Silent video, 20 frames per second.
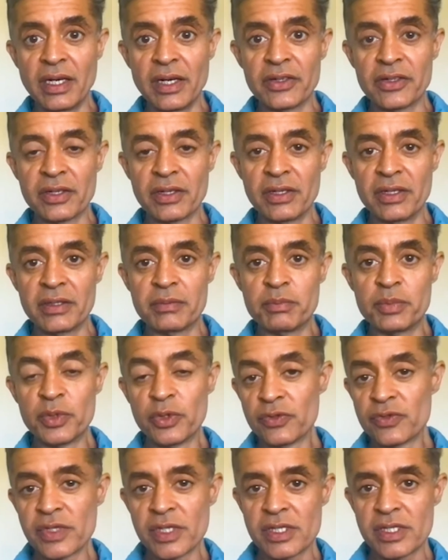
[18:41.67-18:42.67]
until it
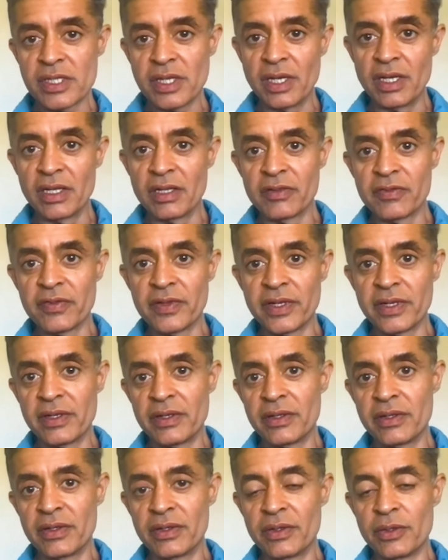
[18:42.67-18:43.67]
proves itself,
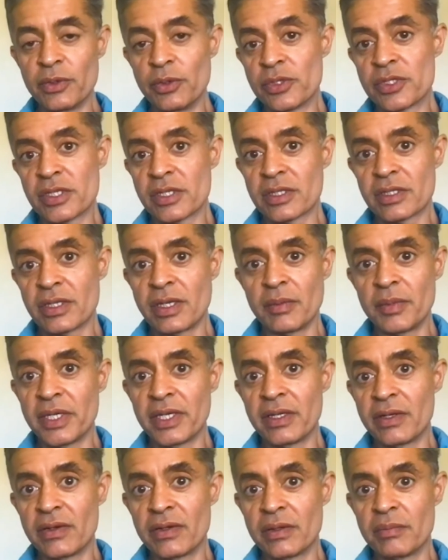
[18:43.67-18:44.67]
and who is it
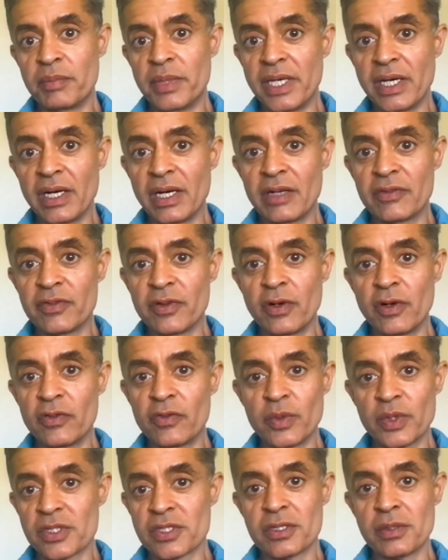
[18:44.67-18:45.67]
coming in on behalf
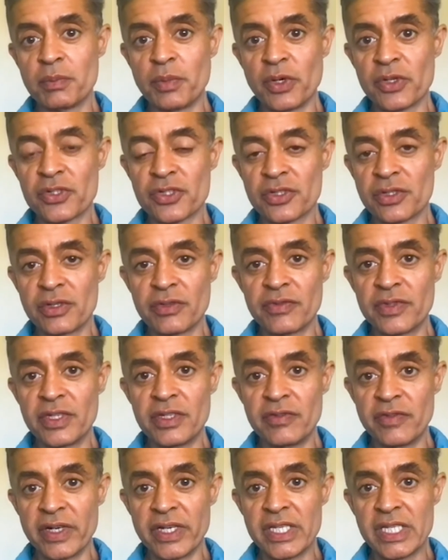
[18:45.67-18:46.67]
of, what's the posture of the
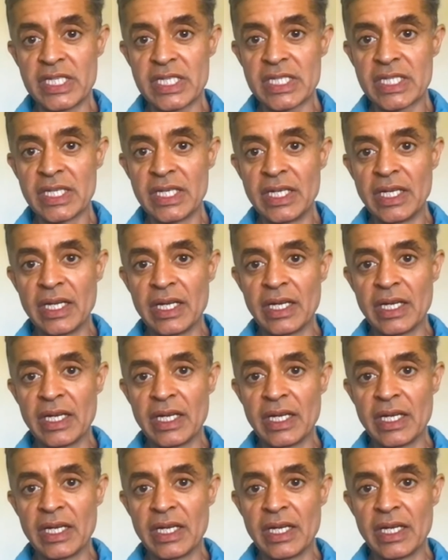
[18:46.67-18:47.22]
device,